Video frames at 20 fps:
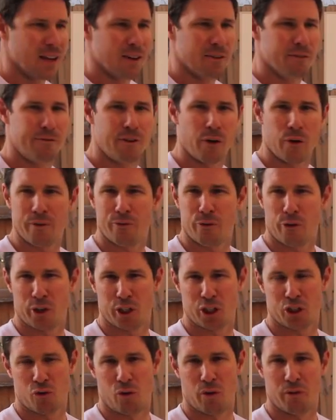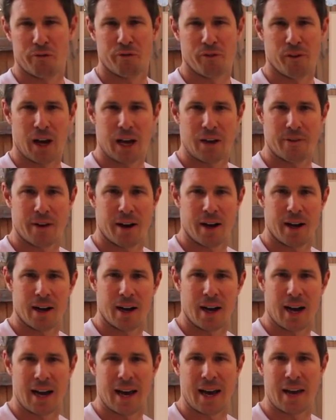very, very strong flavour,
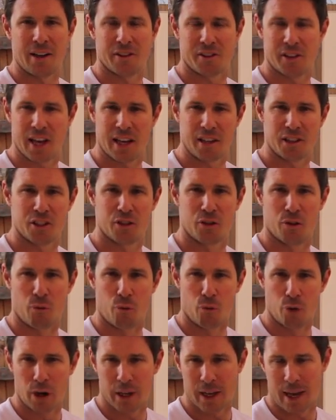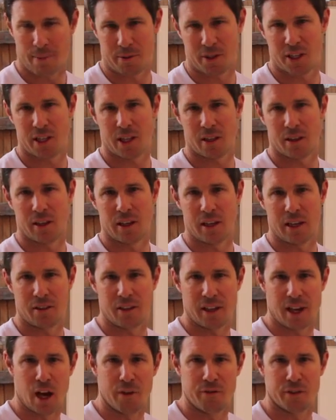and it tends to really upset
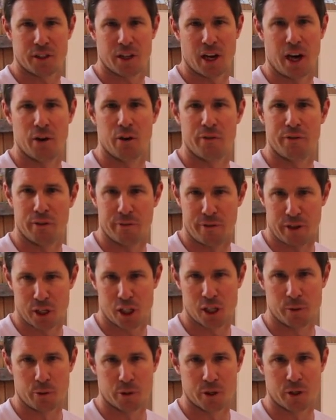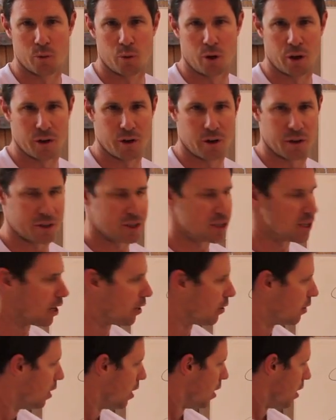the overtone of your vegetables and whatnot.
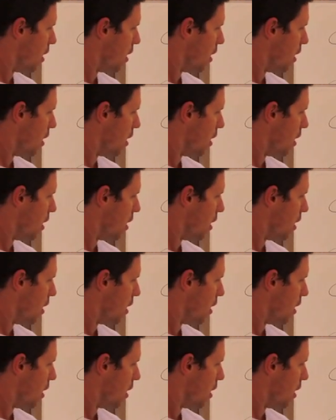So